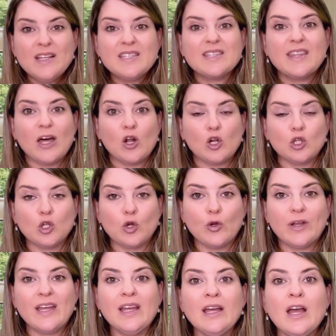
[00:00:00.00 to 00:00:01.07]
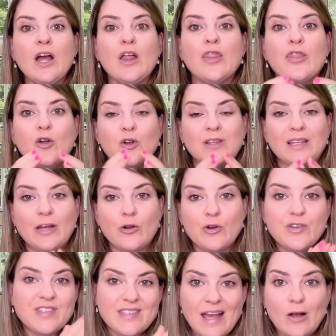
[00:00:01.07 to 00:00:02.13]
that are learning their letter
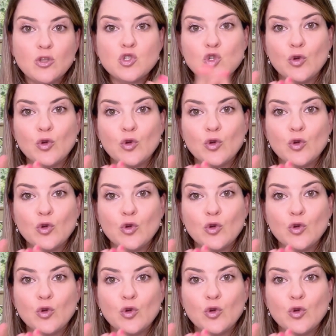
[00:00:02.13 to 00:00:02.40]
sounds